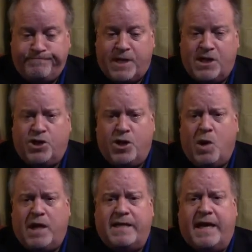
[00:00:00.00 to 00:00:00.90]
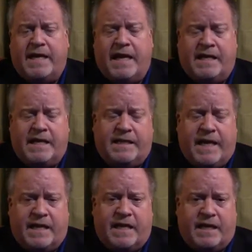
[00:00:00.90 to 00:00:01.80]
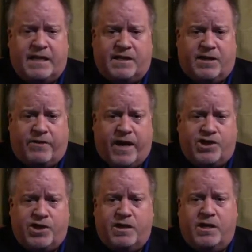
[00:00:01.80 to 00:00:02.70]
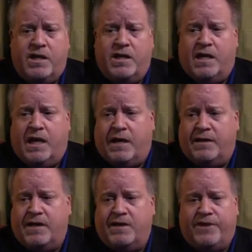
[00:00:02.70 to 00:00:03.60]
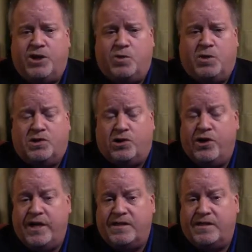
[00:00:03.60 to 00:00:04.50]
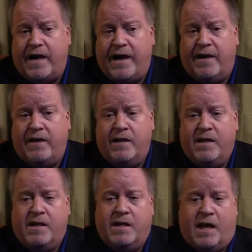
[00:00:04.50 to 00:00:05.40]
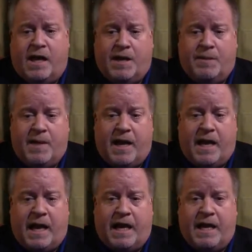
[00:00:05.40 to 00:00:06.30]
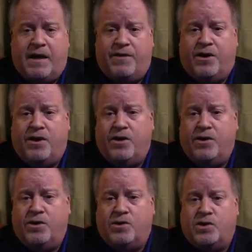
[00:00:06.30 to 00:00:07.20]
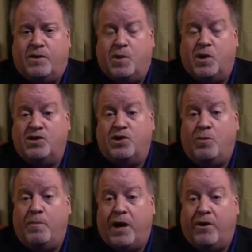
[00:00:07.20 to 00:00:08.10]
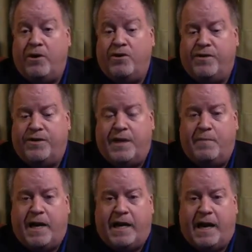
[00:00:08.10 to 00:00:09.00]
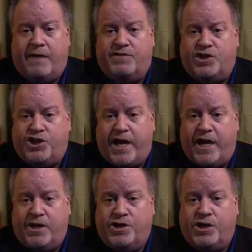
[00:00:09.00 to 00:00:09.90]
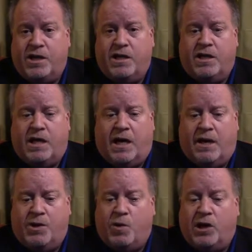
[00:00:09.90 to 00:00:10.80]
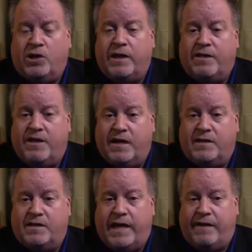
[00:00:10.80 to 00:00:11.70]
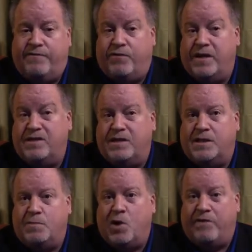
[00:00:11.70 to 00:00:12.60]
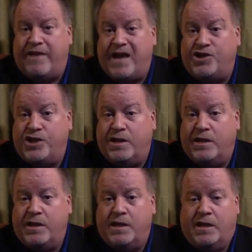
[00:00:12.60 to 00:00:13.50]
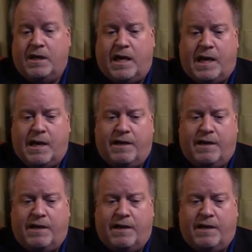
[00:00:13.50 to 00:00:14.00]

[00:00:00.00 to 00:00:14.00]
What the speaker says: So you want to take into consideration the individual's learning style, any other sort of personal barrier that they might have to change. You want to look at things like, for instance, motivation. And